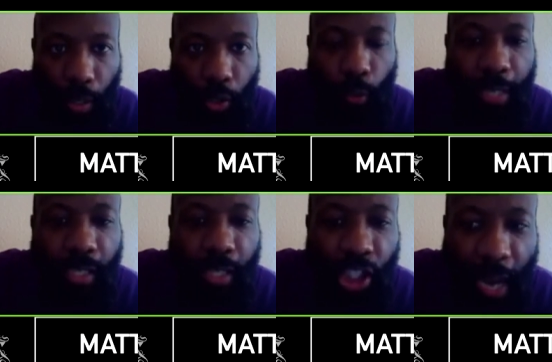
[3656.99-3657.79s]
So
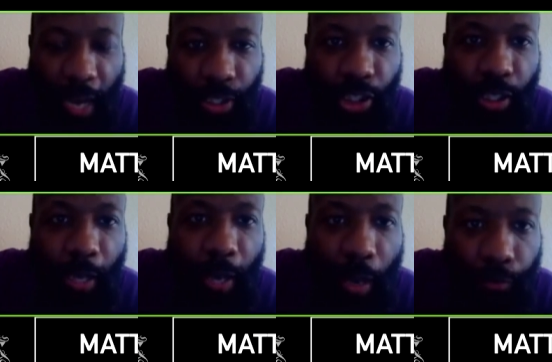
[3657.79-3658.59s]
that's a challenge
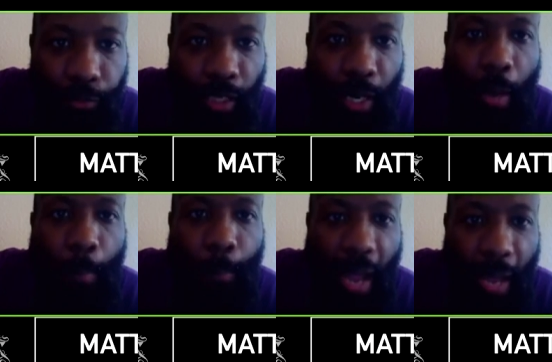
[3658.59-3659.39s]
to every
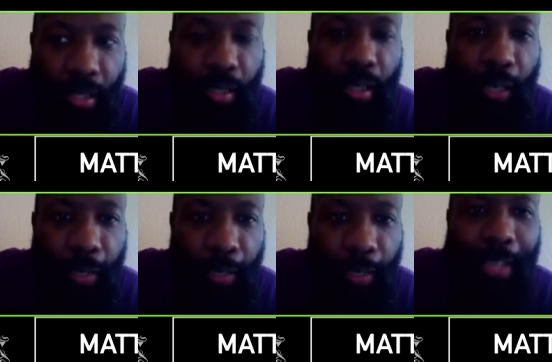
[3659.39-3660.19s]
pastor
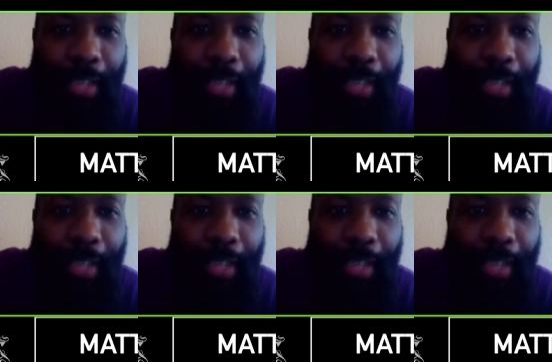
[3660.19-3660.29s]
in